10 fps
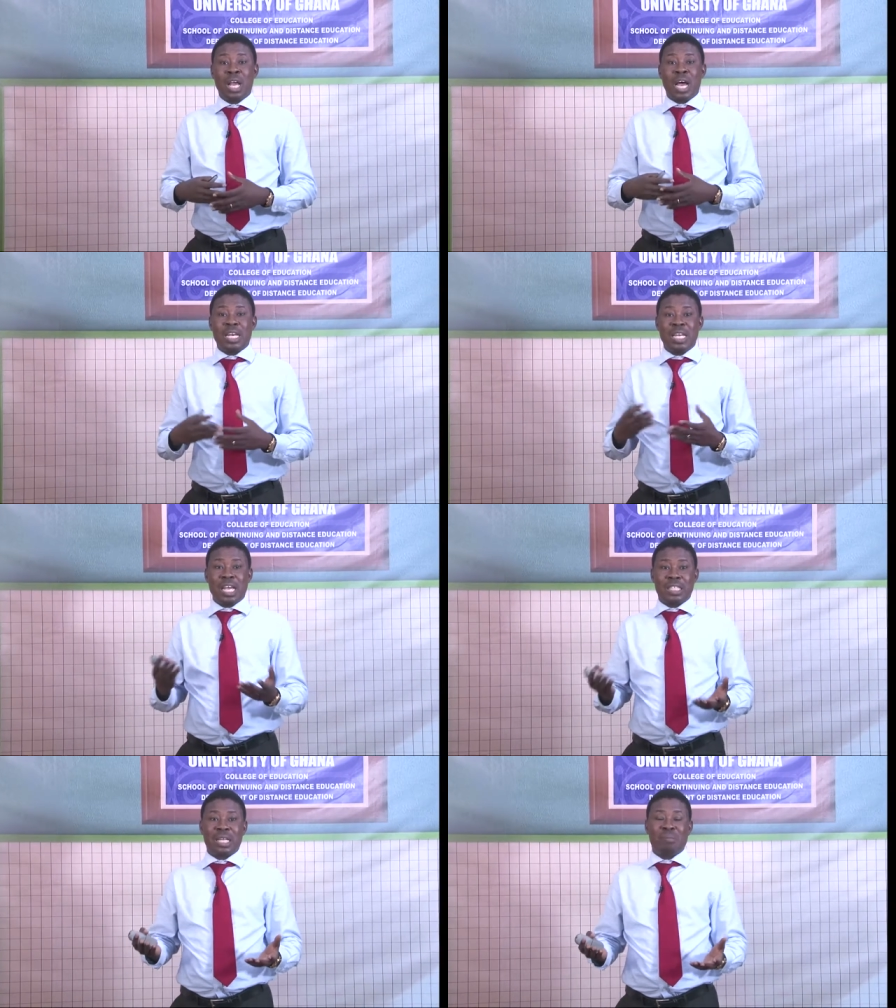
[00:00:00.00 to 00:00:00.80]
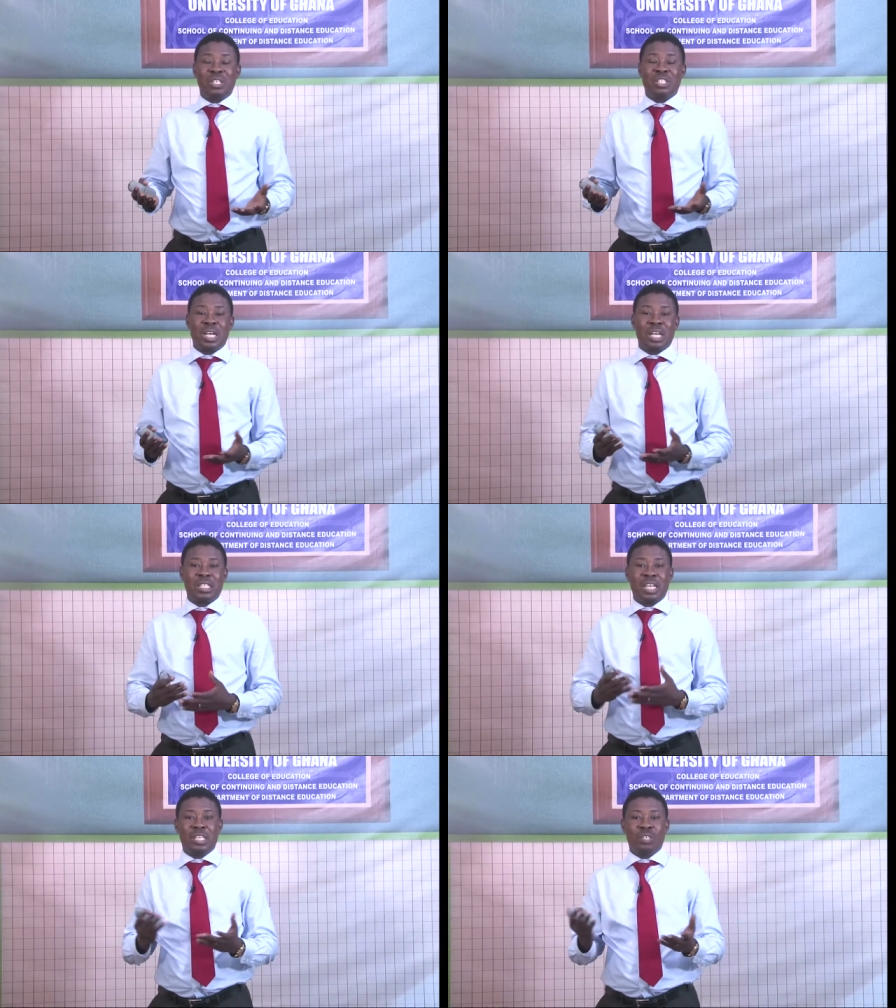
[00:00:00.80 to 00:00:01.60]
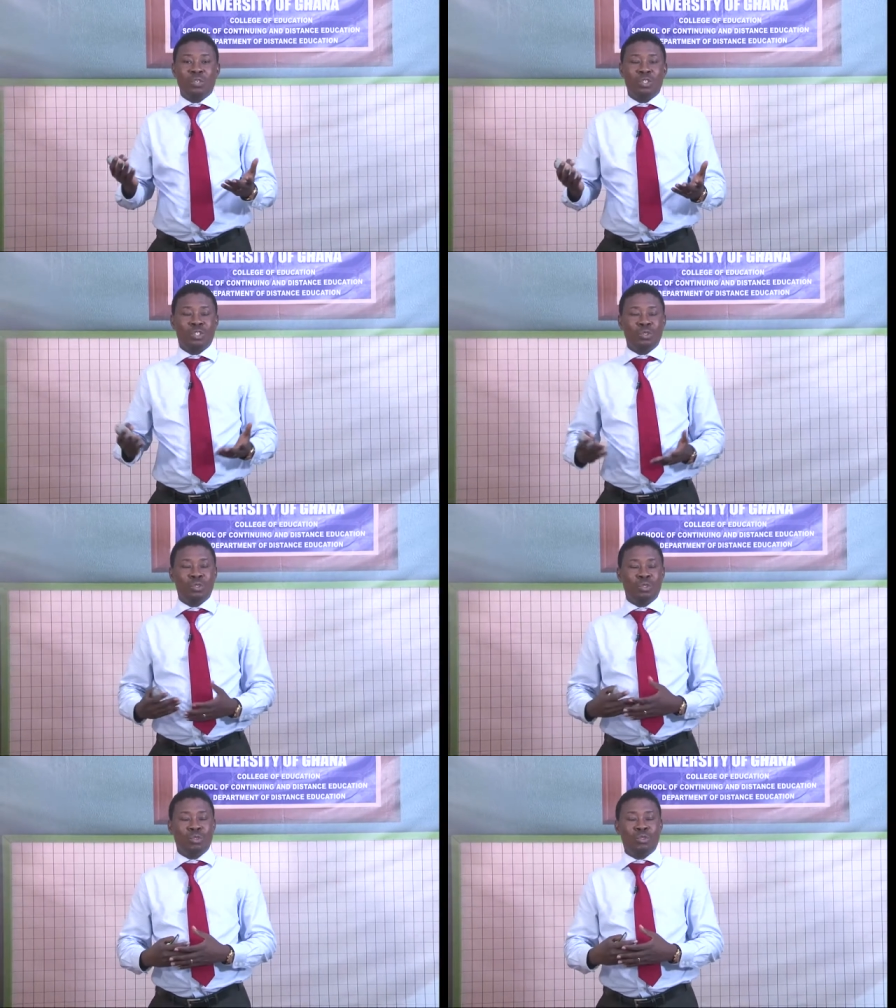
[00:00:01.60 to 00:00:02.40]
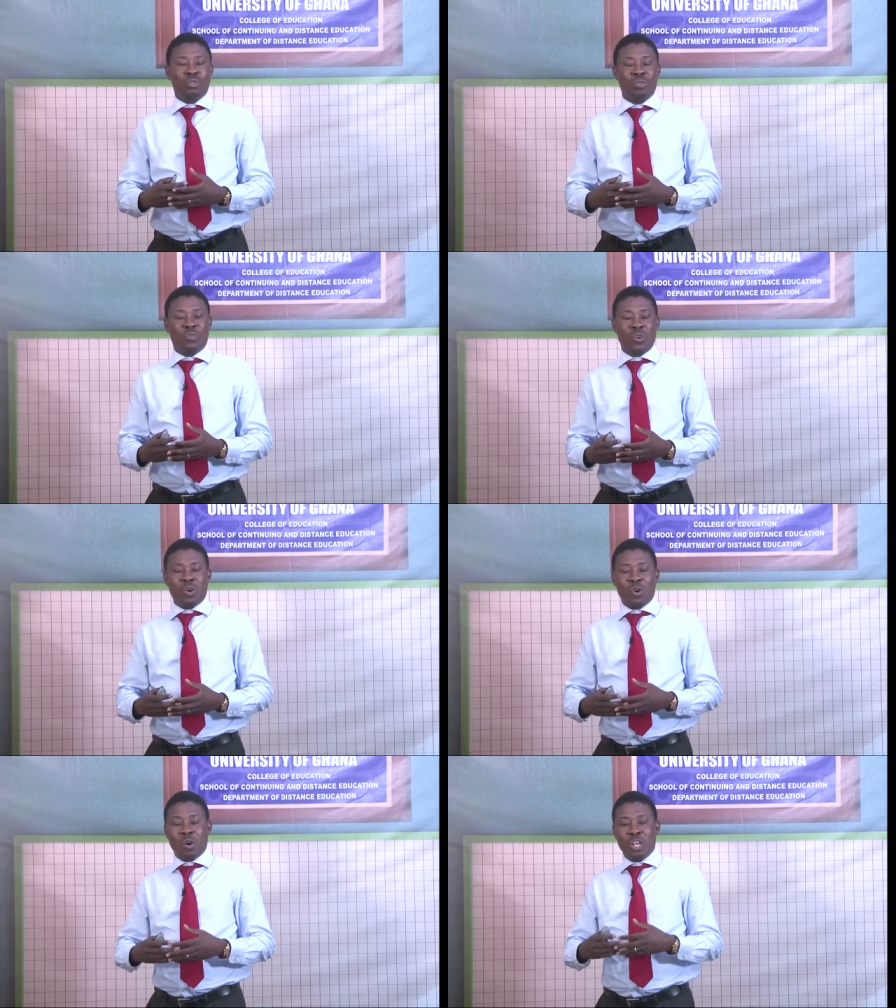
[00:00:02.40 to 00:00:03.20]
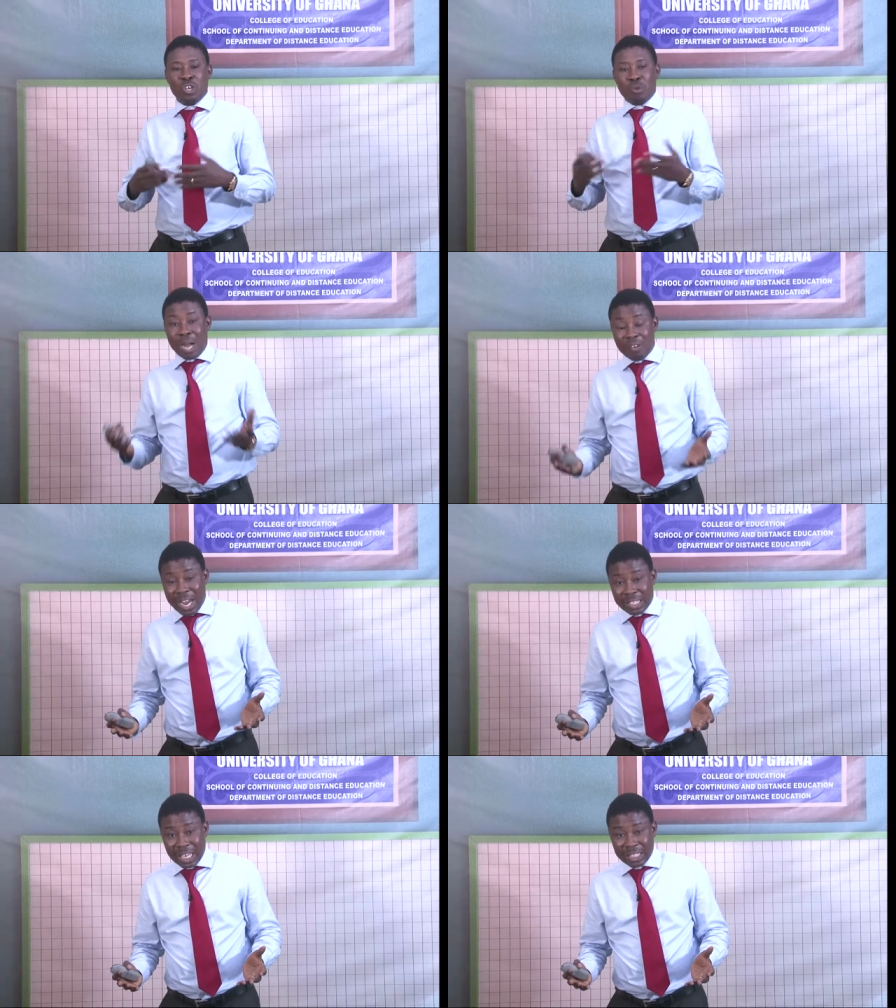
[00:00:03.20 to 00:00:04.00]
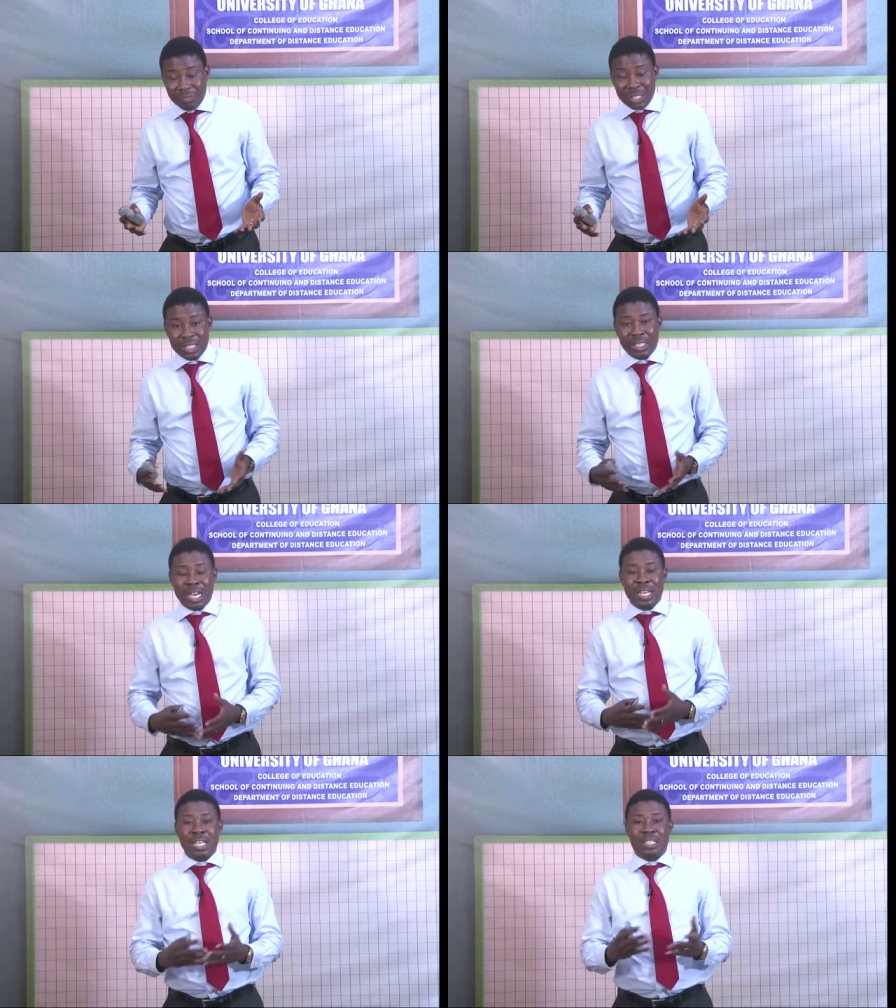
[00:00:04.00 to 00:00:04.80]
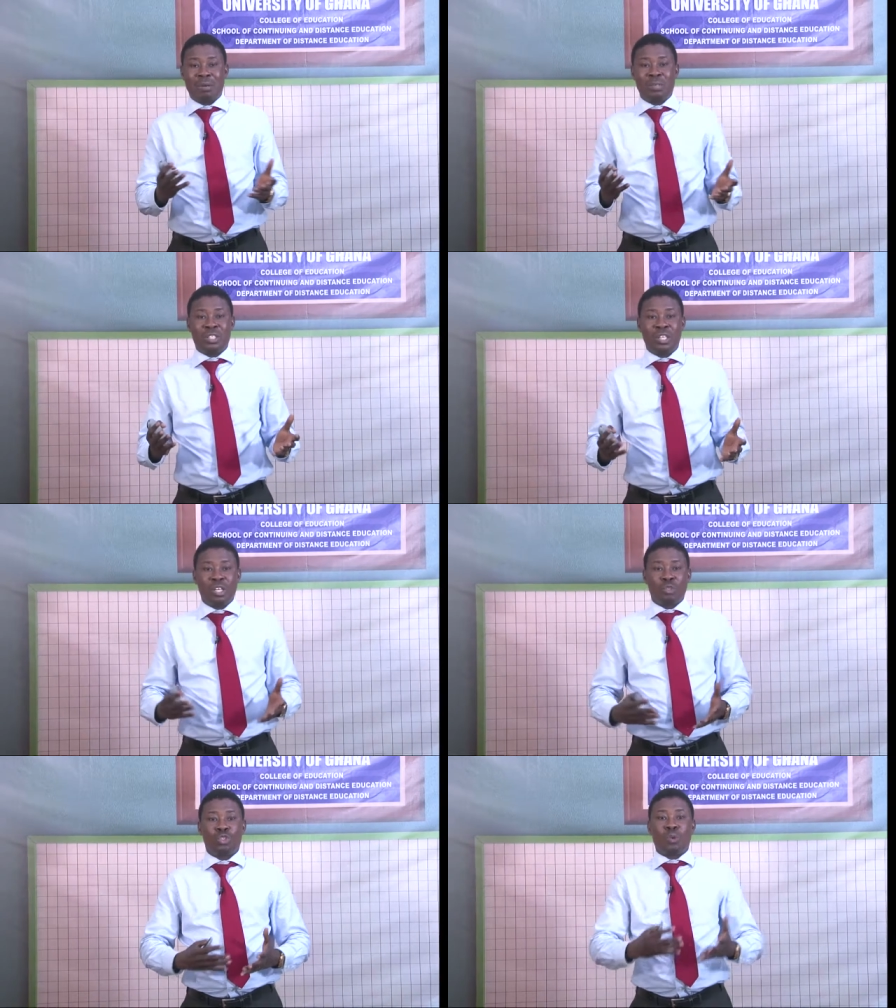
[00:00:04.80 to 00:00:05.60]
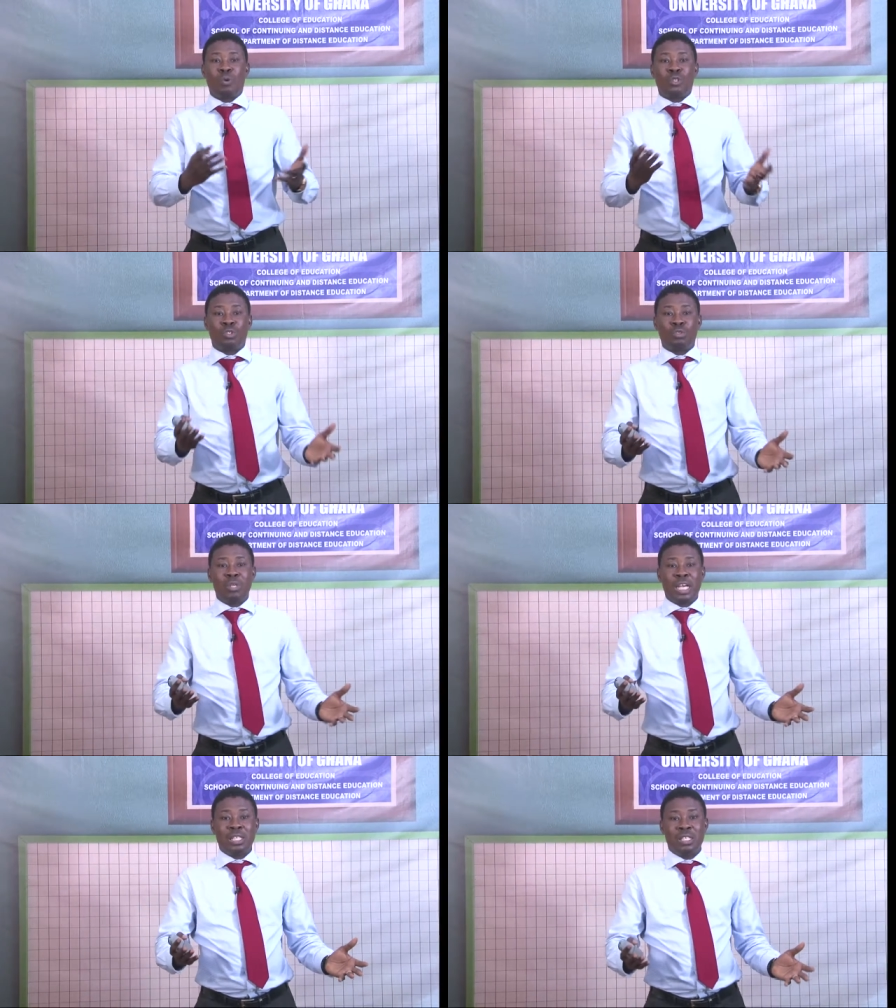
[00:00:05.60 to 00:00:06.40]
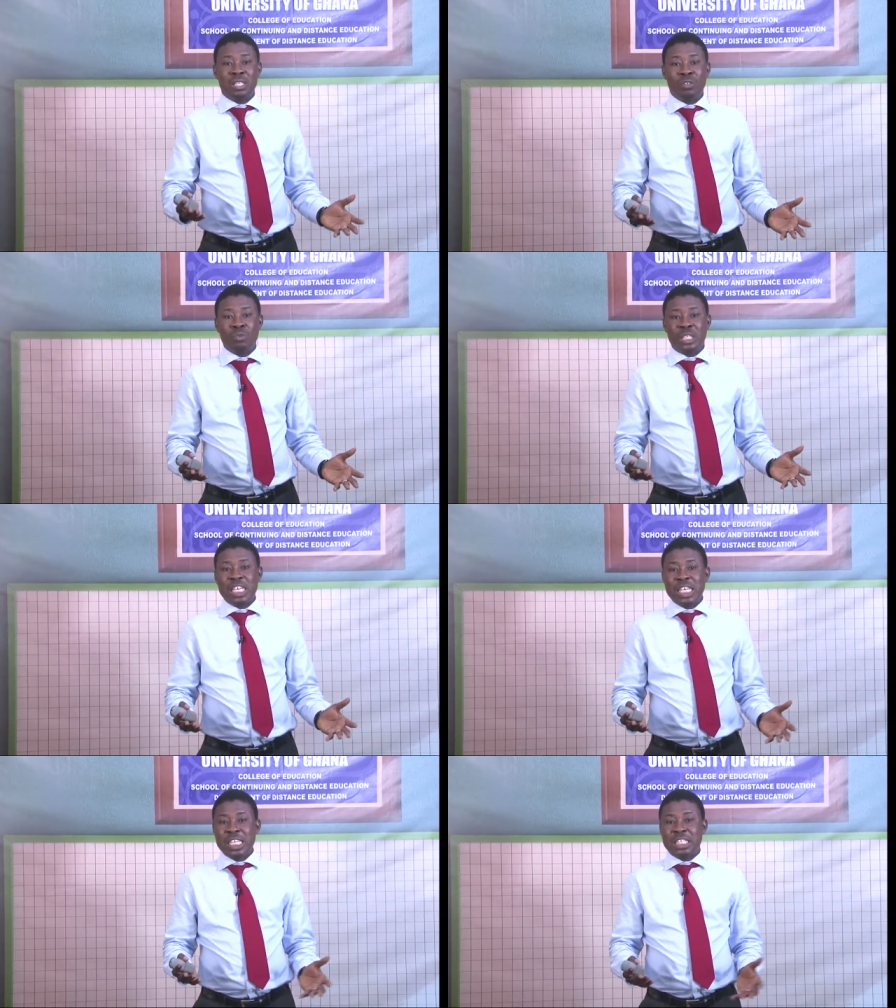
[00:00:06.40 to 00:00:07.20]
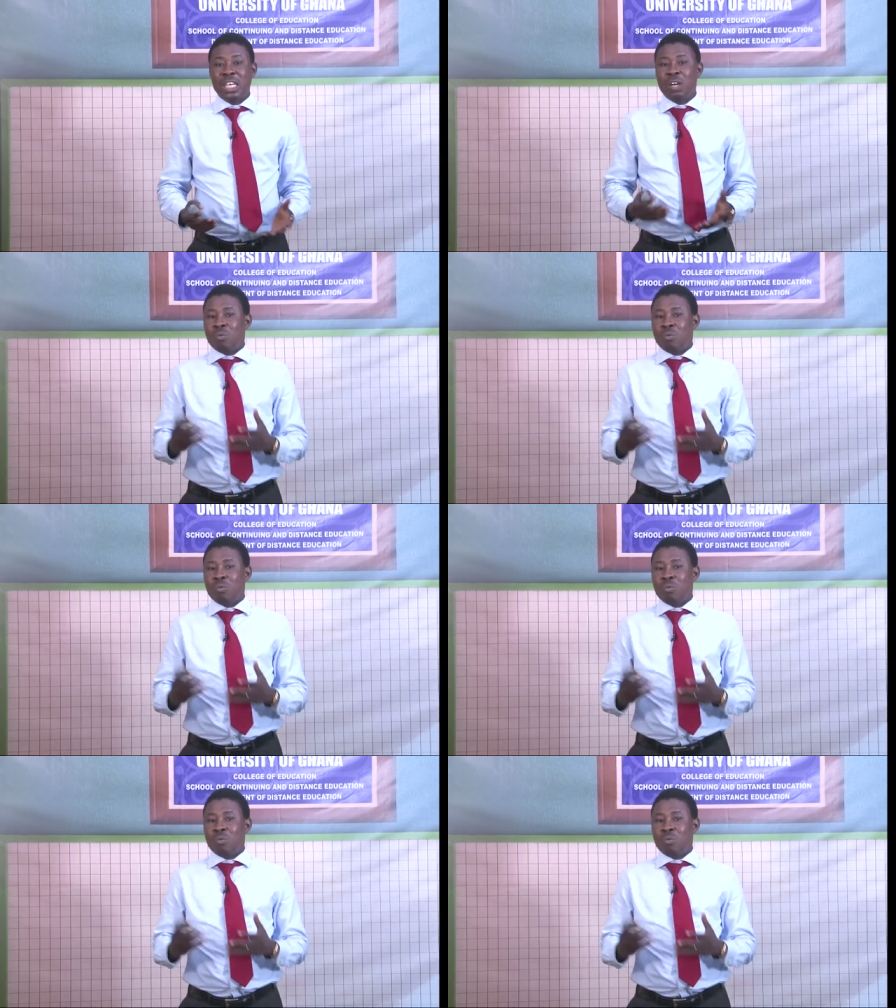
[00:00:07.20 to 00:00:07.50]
Are they established as NGOs to, to, for human rights activities? Are they established to support students with needs?